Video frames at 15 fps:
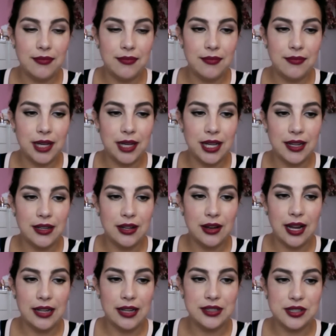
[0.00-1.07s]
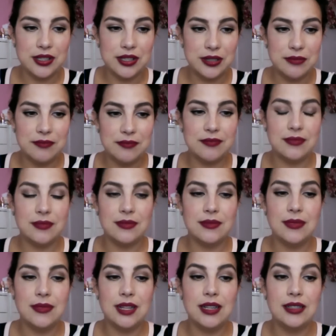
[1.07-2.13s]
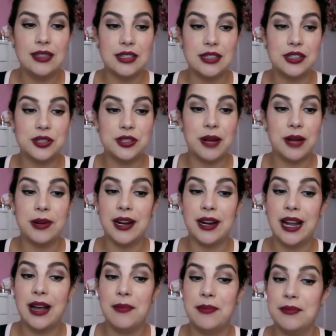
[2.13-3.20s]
But no, Dutch Strawberry,